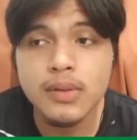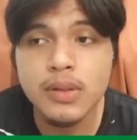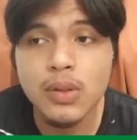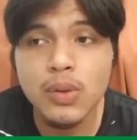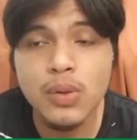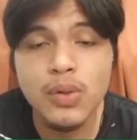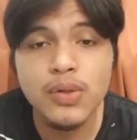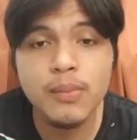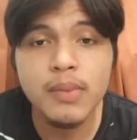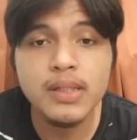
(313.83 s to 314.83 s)
cloth,
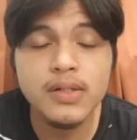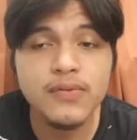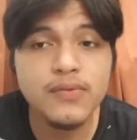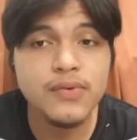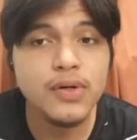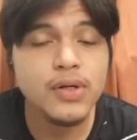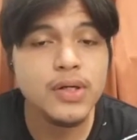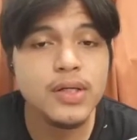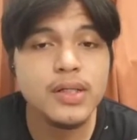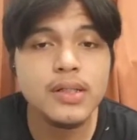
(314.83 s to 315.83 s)
metal
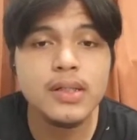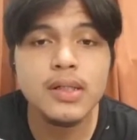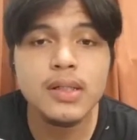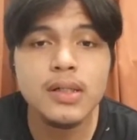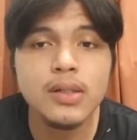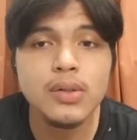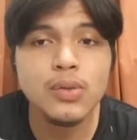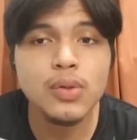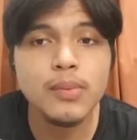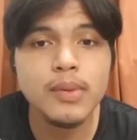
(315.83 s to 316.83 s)
foil,
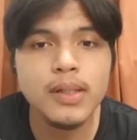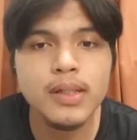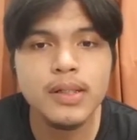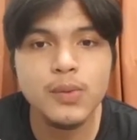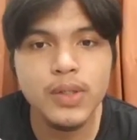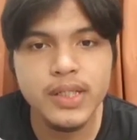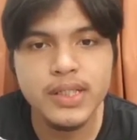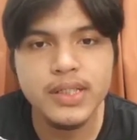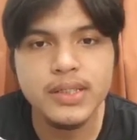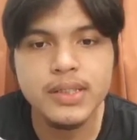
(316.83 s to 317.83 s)
rope and wire.